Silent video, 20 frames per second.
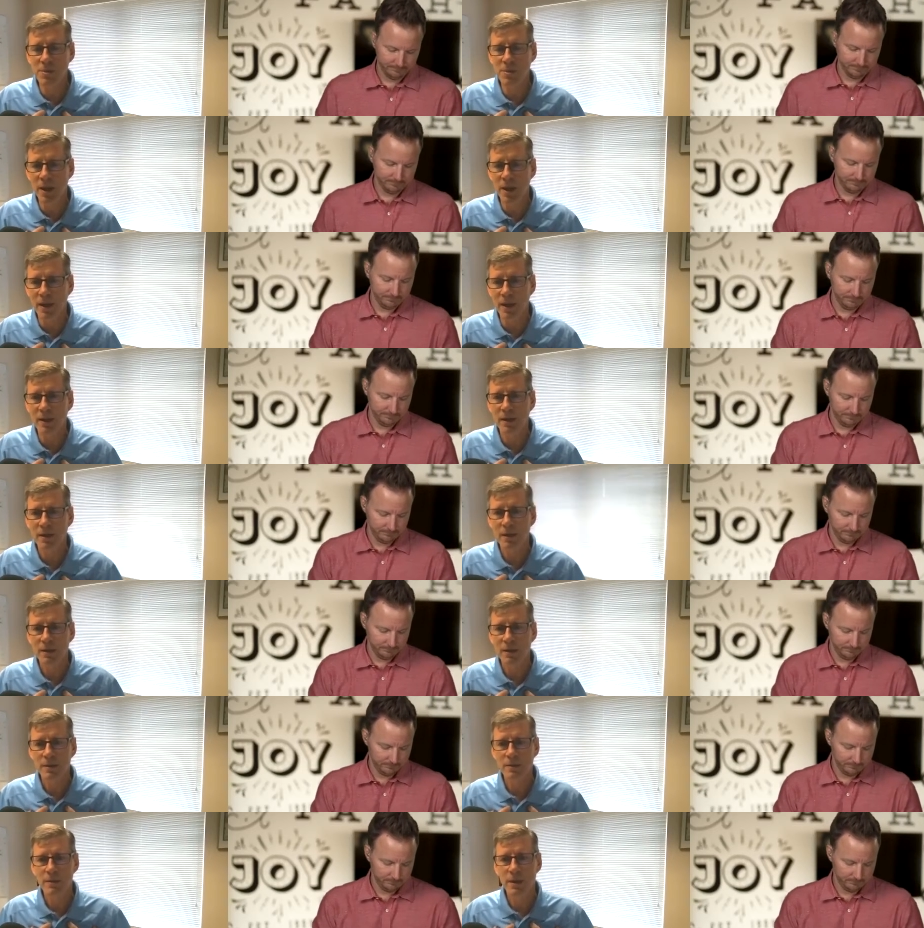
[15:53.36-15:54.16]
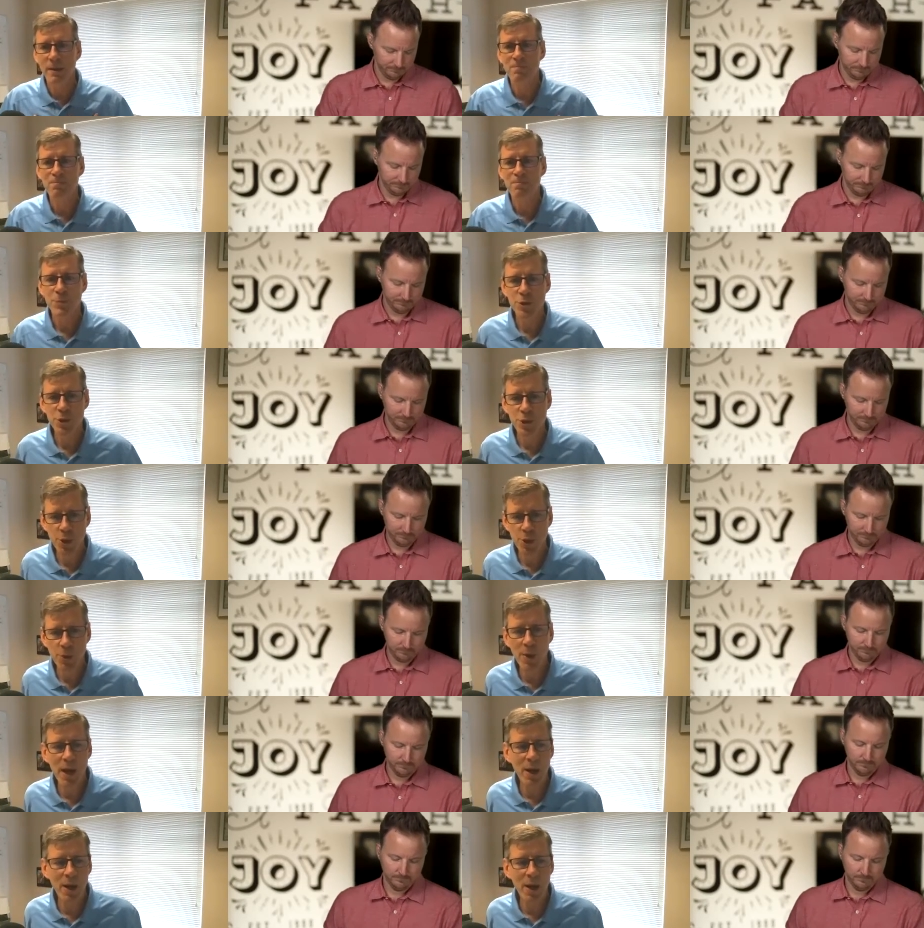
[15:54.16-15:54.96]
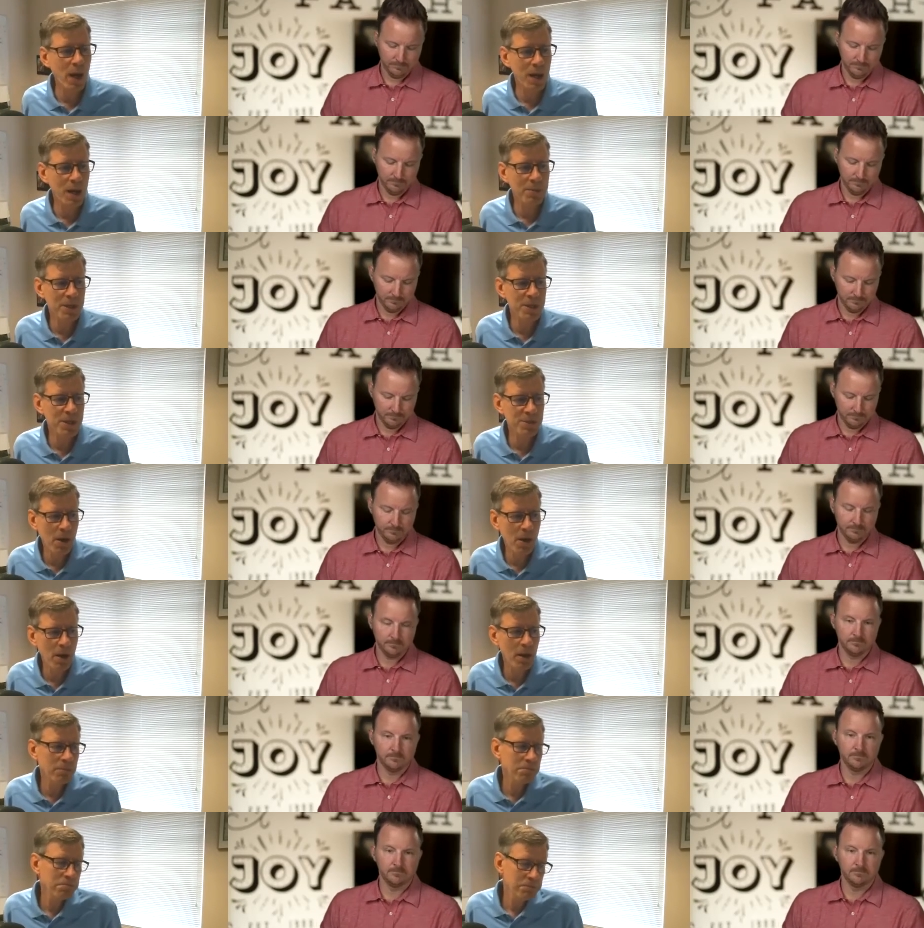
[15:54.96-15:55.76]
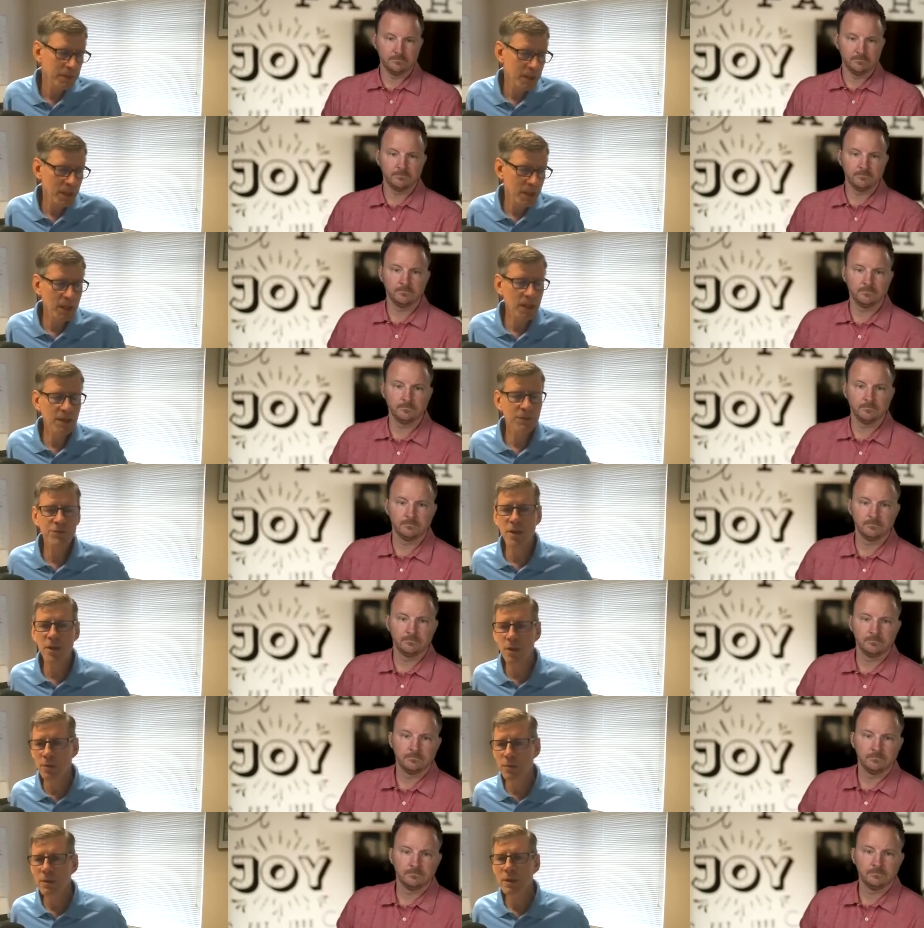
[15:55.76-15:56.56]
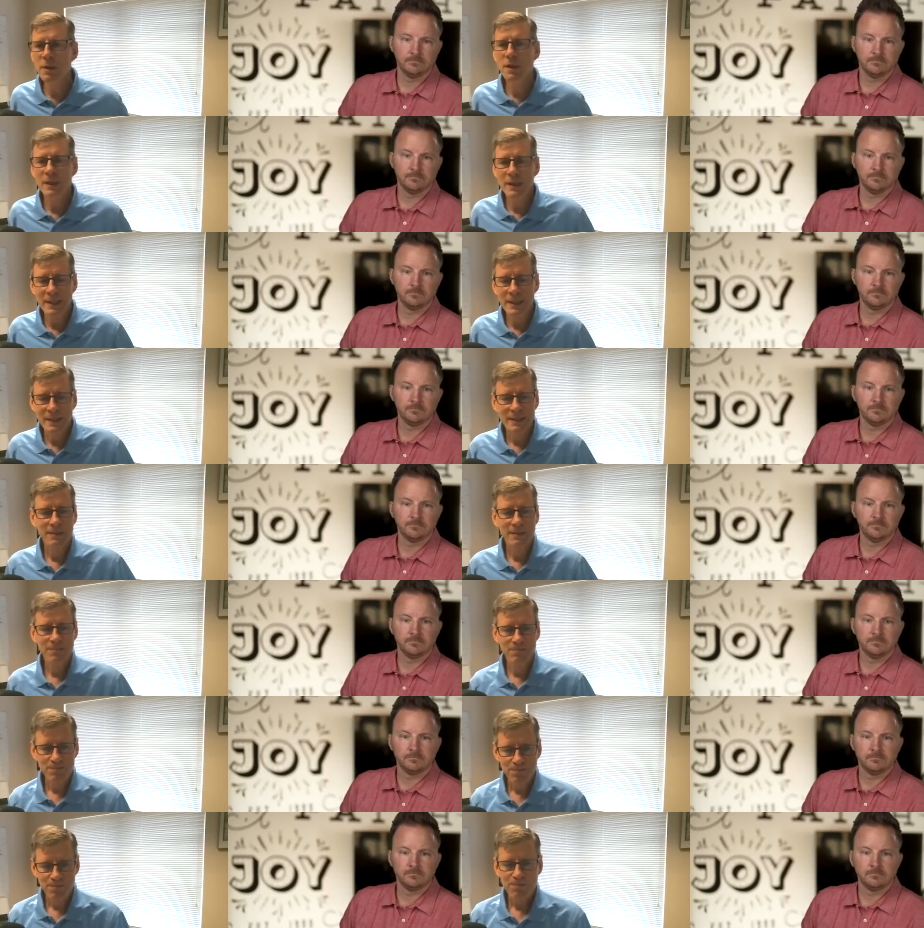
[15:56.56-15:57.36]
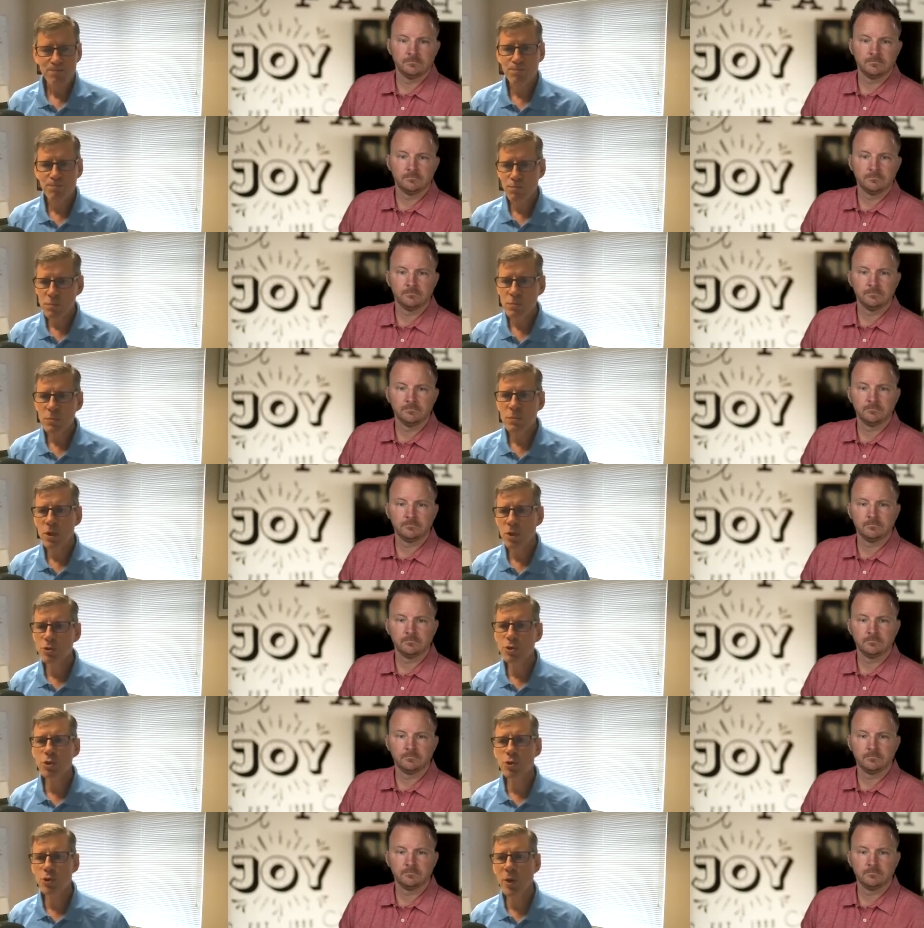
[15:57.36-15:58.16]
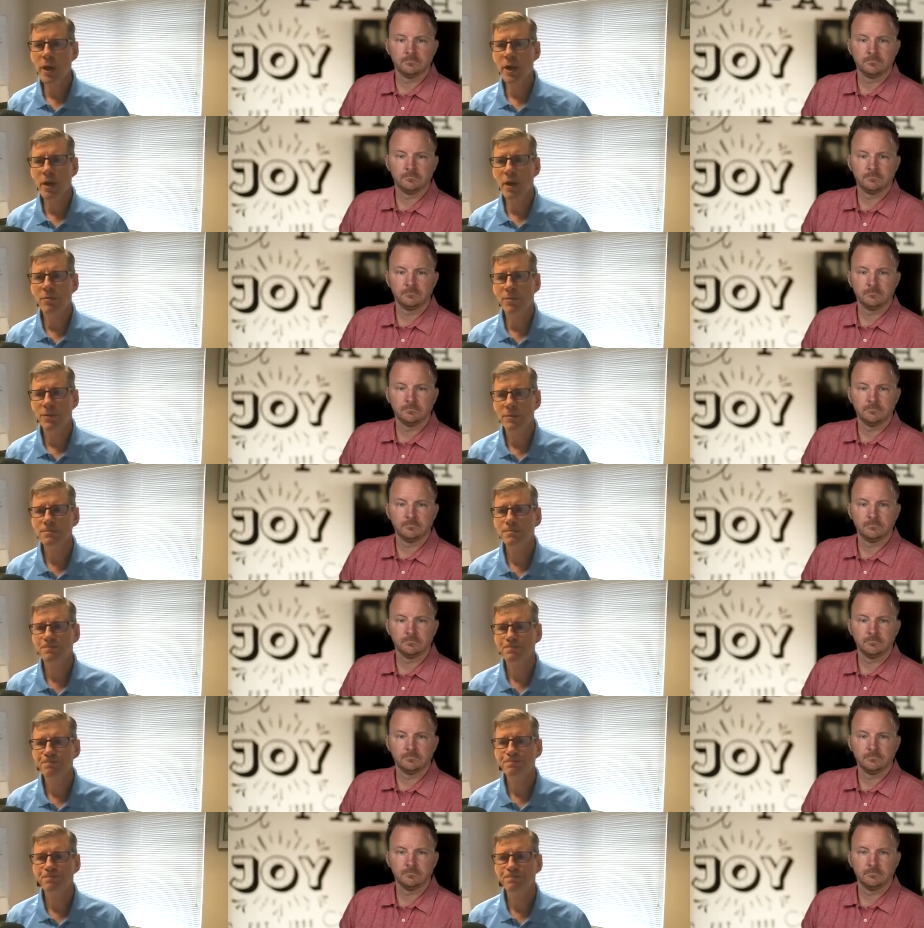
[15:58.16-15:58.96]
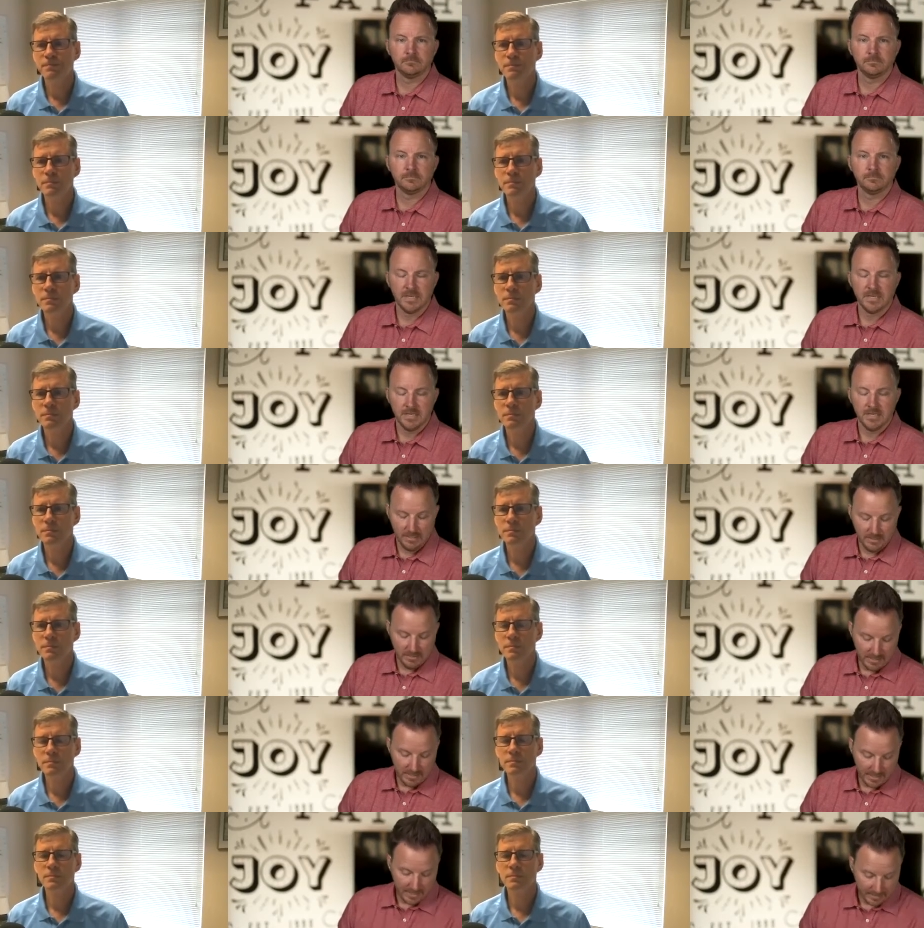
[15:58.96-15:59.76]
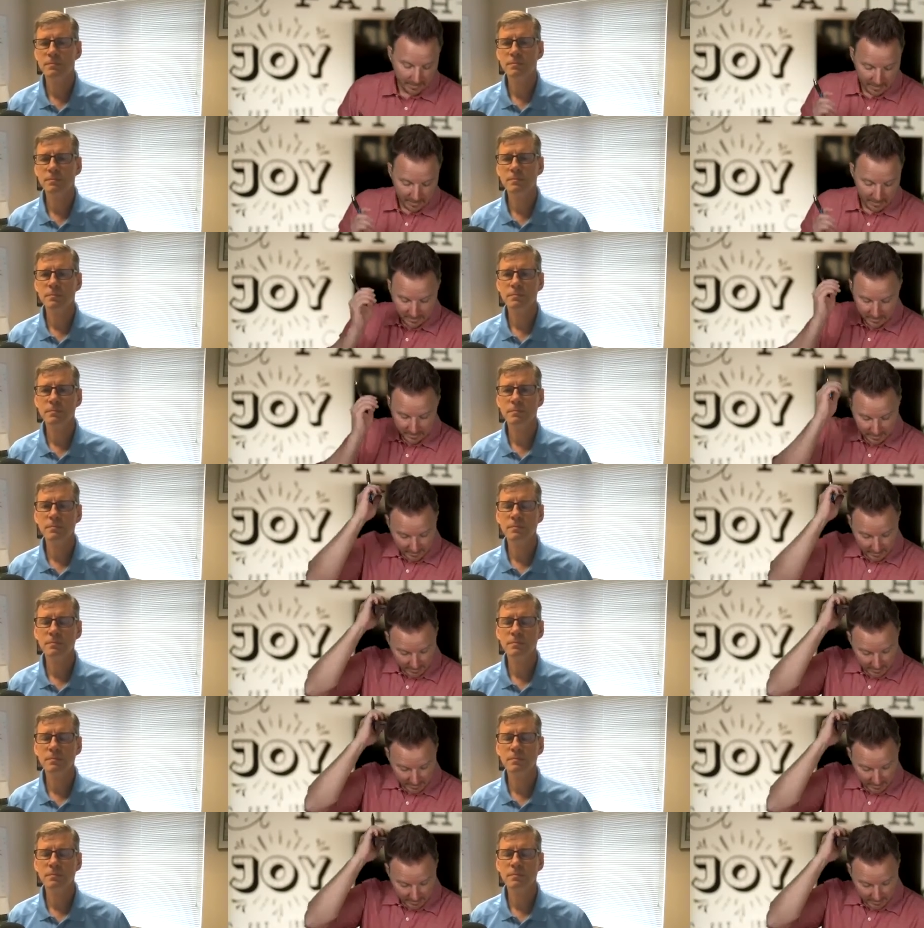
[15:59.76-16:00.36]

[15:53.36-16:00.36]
Speaker 1: make, right? Do I want to be small? If so, there's a trade off.
Speaker 2: Yeah, gosh,